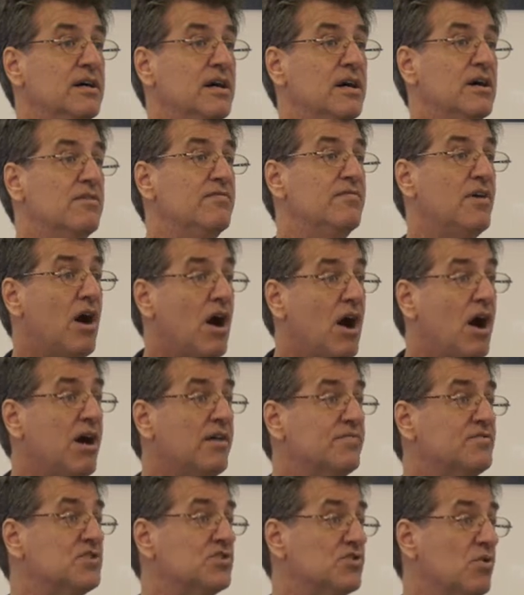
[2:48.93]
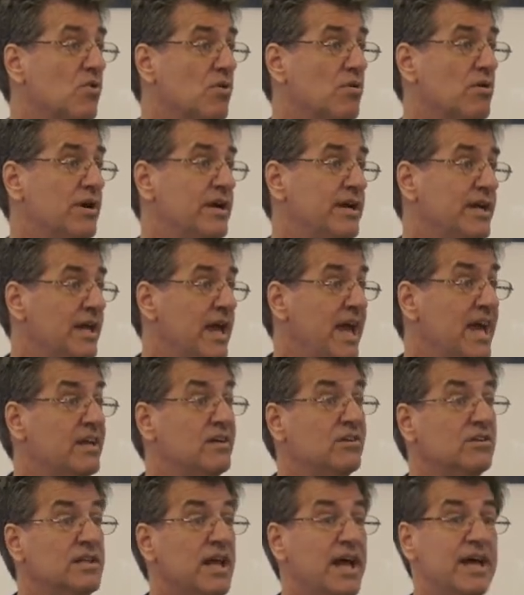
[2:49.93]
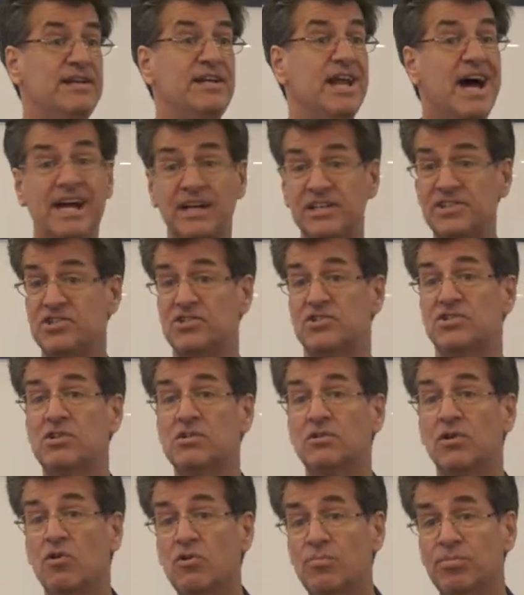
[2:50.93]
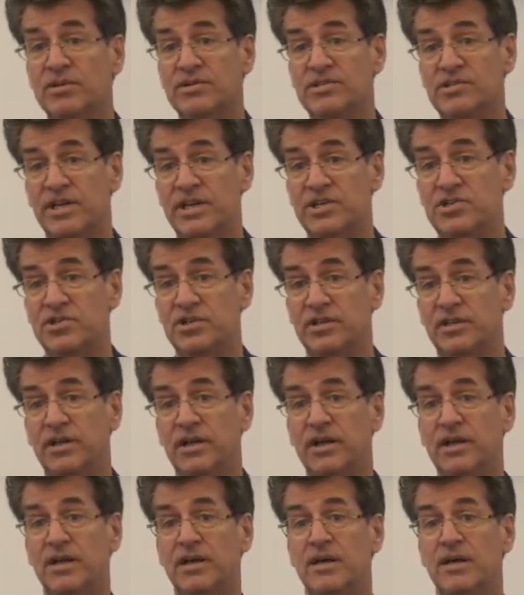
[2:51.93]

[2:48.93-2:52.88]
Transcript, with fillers: of offshoring and, and not just globalization,